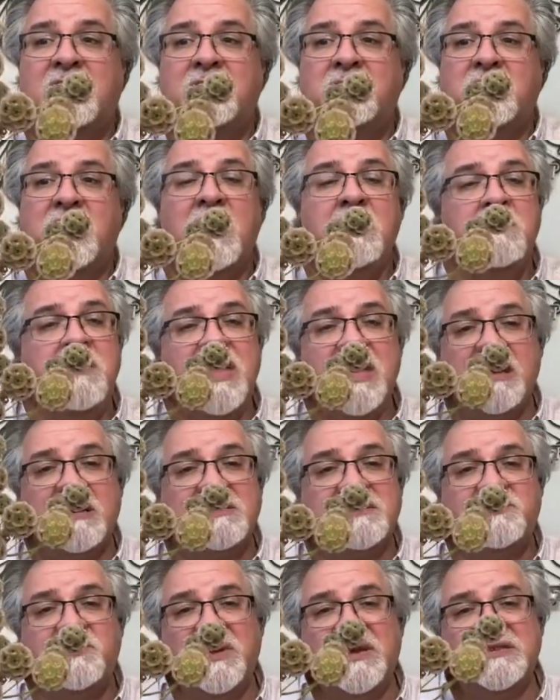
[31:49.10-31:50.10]
a mix
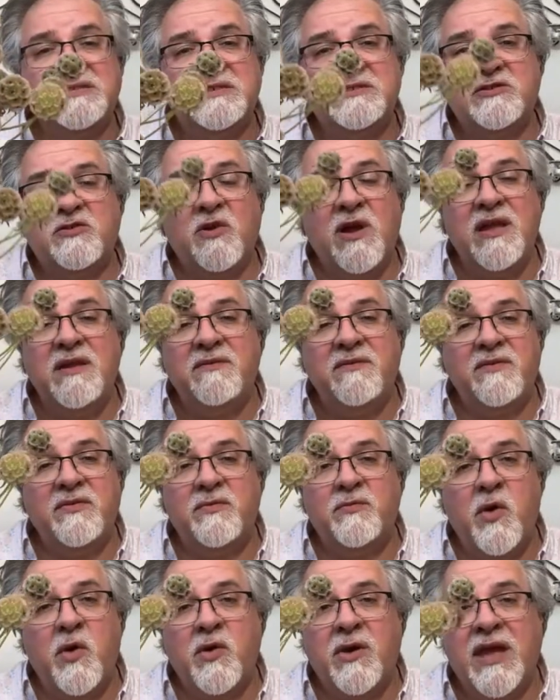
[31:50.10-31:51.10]
because it's great in
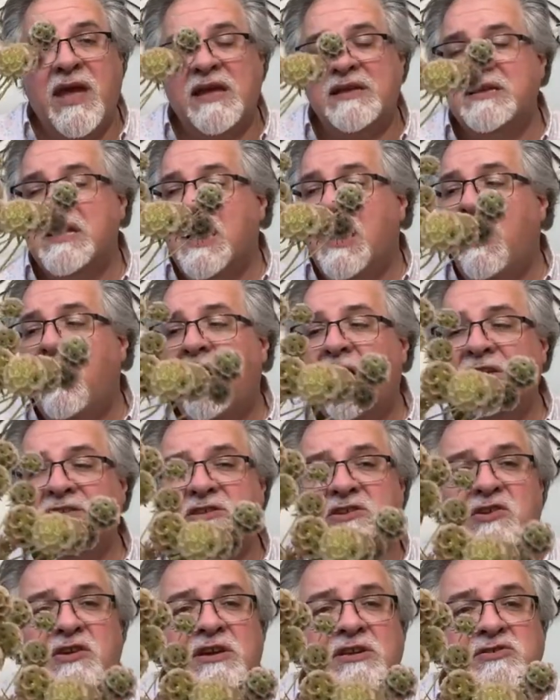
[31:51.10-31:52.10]
bouquet. Also,
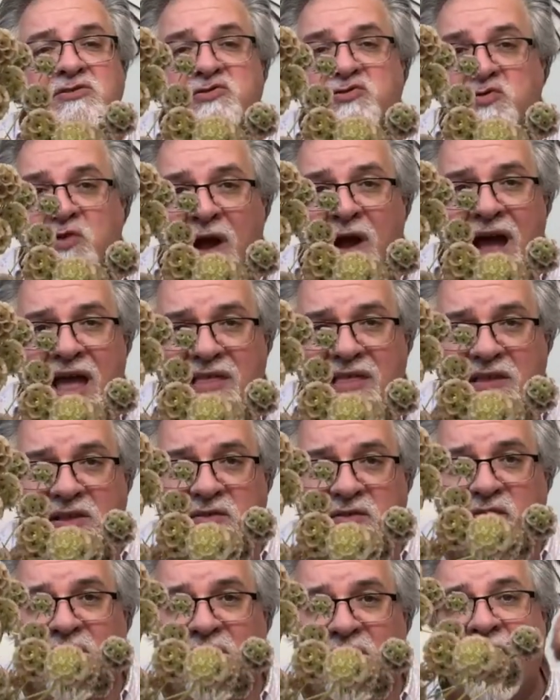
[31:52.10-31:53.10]
you can dry this
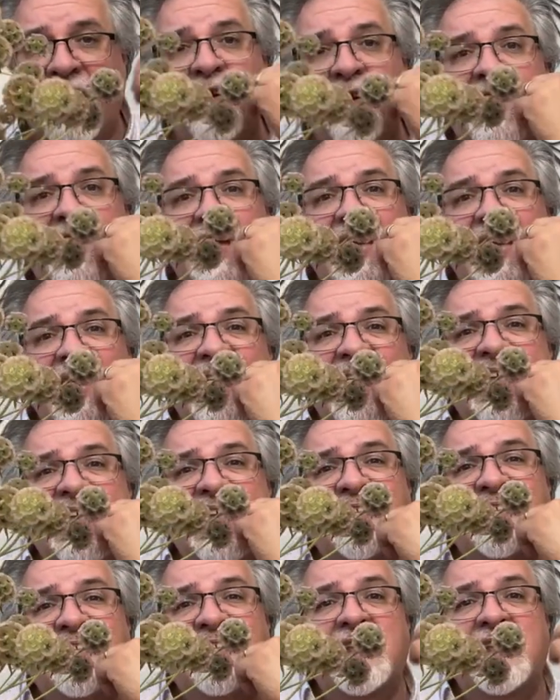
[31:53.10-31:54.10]
flower and a
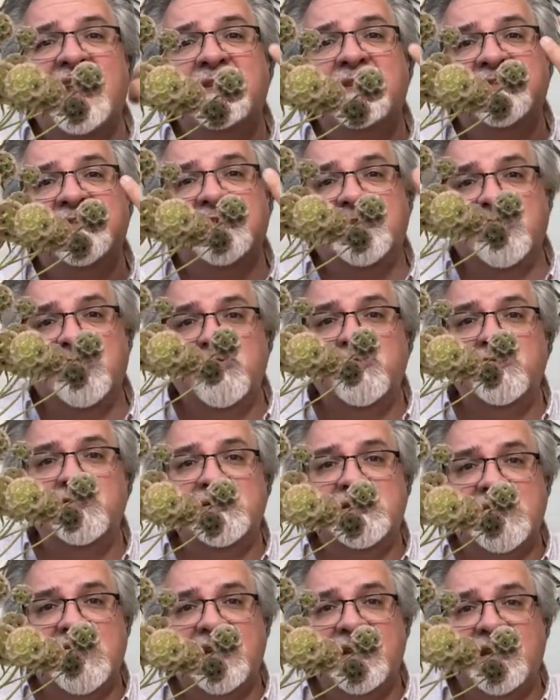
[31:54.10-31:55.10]
lot of times use
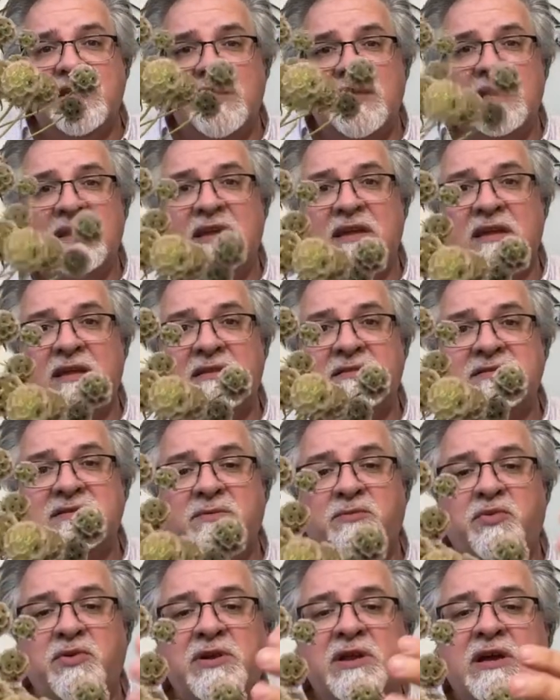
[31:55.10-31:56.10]
it in some
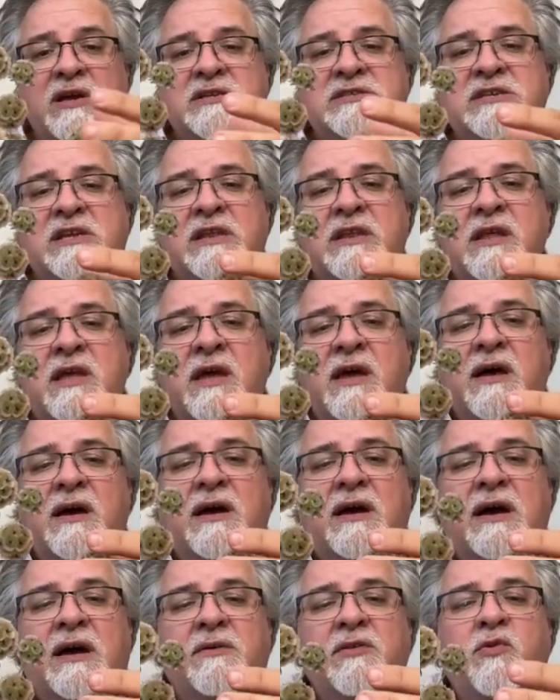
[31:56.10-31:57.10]
production.
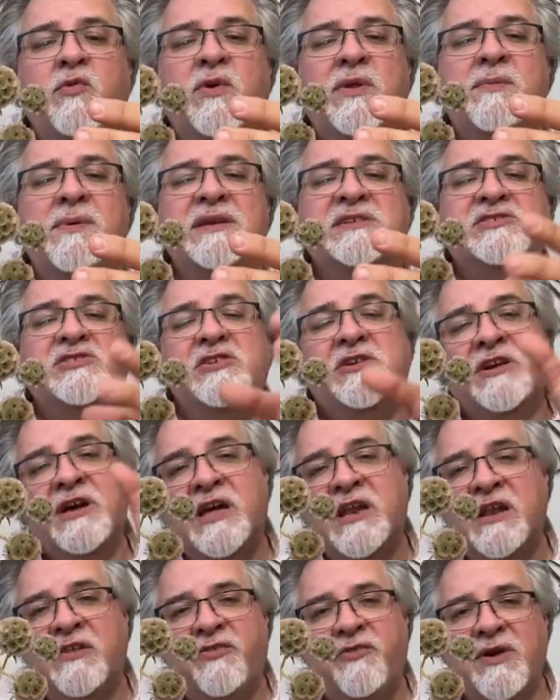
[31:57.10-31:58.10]
You want to make sure you cut
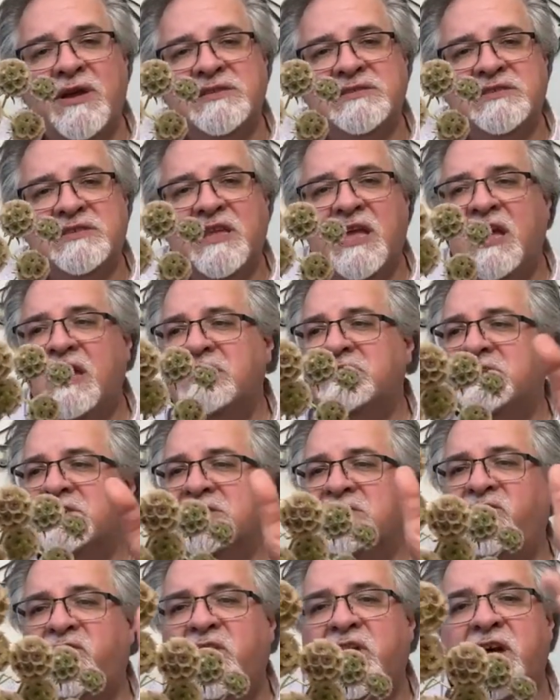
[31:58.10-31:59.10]
it at the right stage because
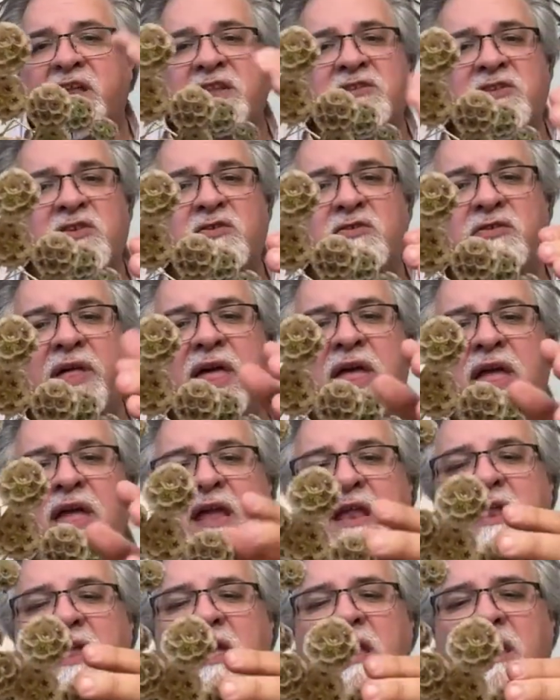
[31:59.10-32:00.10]
if you cut it too
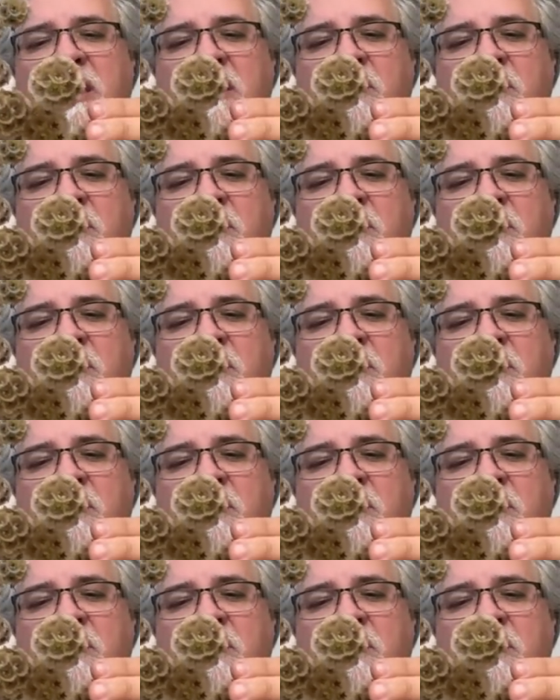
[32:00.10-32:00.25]
late, it